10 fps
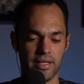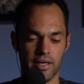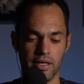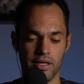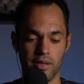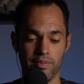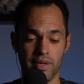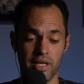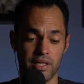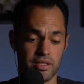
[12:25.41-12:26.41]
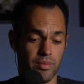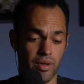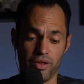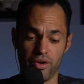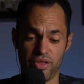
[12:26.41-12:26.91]
Some
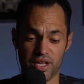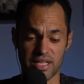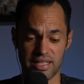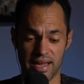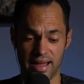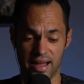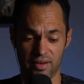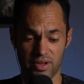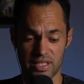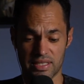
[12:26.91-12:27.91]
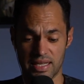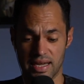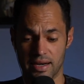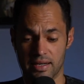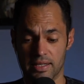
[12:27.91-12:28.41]
other things I have is
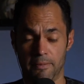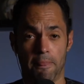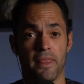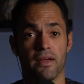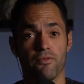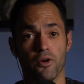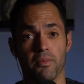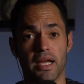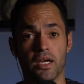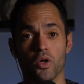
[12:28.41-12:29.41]
that for my